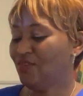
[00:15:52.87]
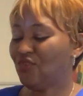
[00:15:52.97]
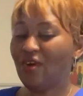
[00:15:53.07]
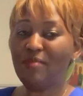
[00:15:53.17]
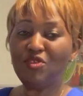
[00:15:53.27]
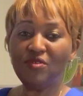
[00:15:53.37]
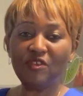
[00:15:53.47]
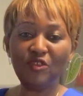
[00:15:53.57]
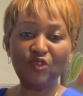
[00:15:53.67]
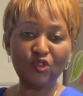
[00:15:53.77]
So I'm
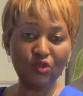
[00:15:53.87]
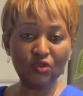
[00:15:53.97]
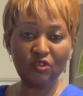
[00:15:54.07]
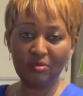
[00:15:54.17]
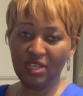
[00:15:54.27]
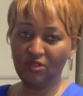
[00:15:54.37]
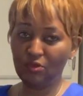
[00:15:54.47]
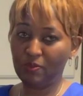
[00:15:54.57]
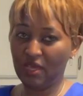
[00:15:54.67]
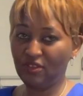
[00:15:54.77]
using 2
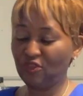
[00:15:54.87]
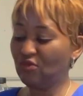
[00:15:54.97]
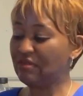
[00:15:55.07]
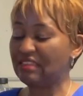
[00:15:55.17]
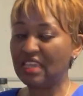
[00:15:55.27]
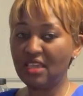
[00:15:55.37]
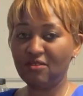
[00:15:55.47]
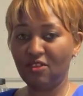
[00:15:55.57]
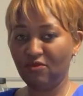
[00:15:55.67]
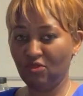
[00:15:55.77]
tomato paste, 2
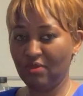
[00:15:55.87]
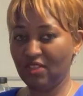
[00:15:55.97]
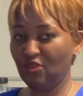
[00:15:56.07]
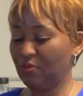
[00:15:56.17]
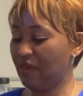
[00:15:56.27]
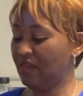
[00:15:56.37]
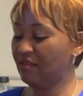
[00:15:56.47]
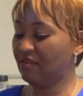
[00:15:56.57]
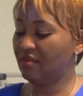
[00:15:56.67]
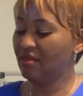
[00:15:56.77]
tins of tomato paste.